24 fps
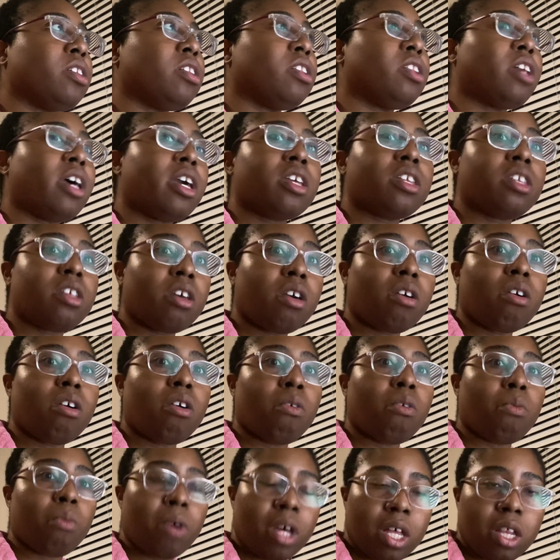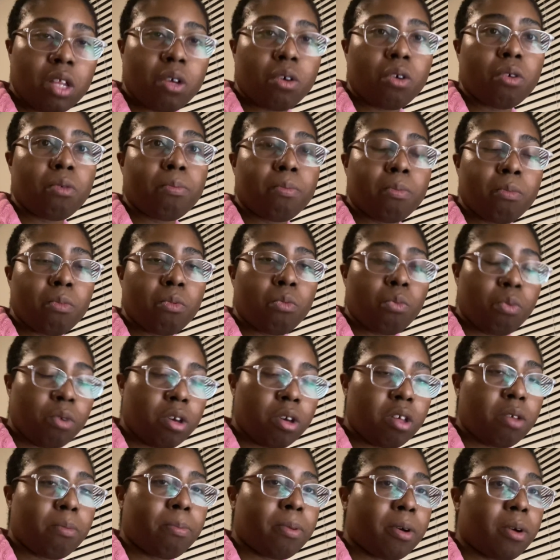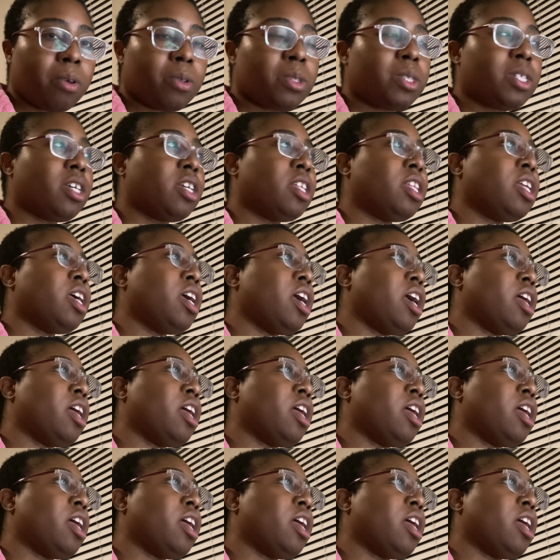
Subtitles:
like they're a regular, real person.